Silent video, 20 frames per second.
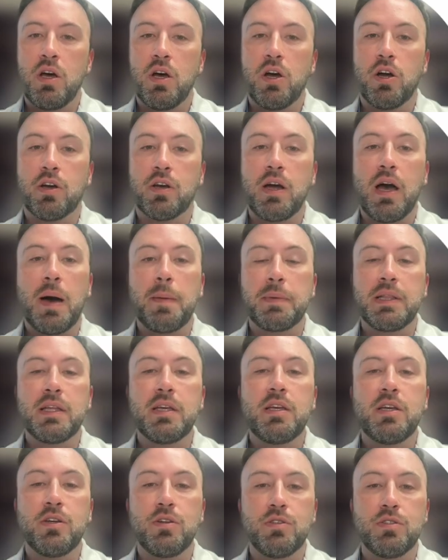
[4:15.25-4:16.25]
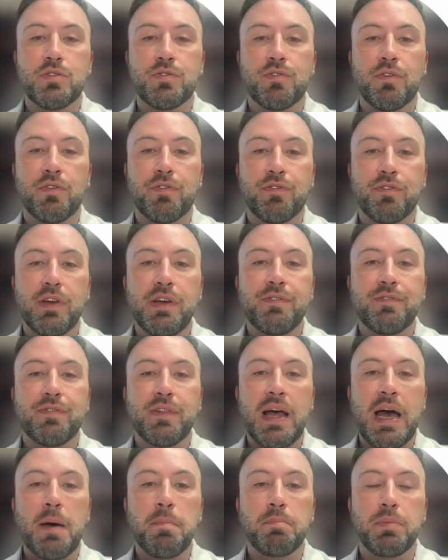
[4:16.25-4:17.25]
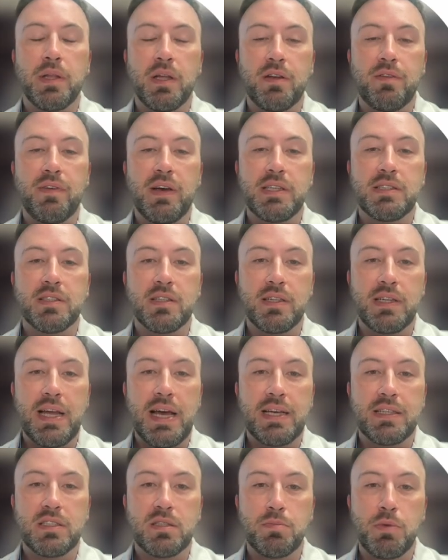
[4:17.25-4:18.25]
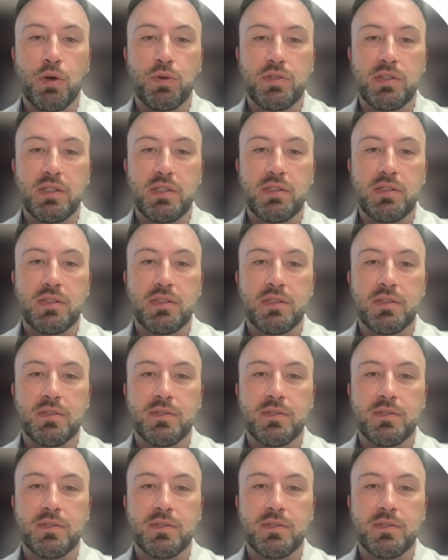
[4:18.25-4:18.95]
are commonly used for free flap blood vessel anastomosis.